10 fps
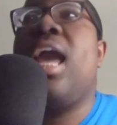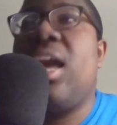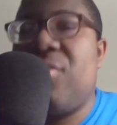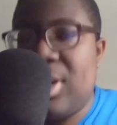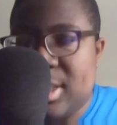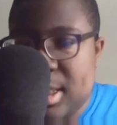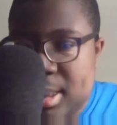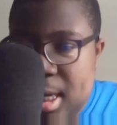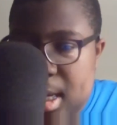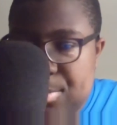If it's
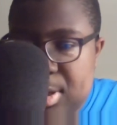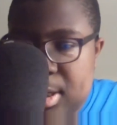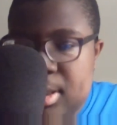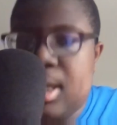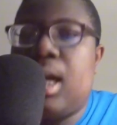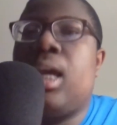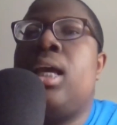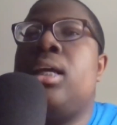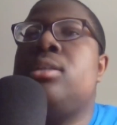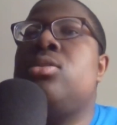a 10-minute thing,
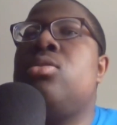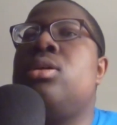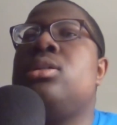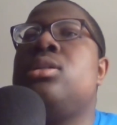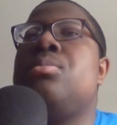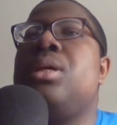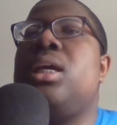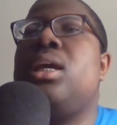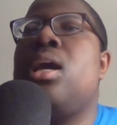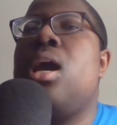it's going to
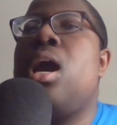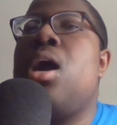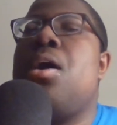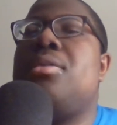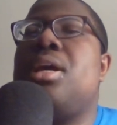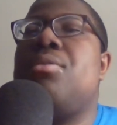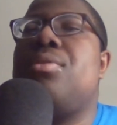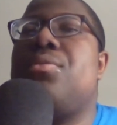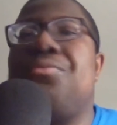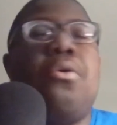be around
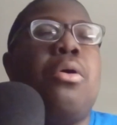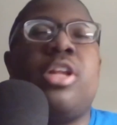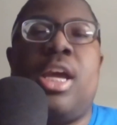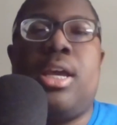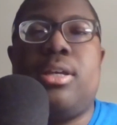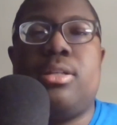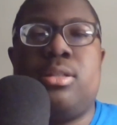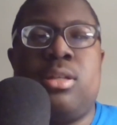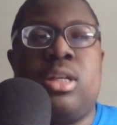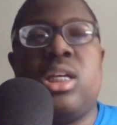every 4
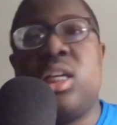days.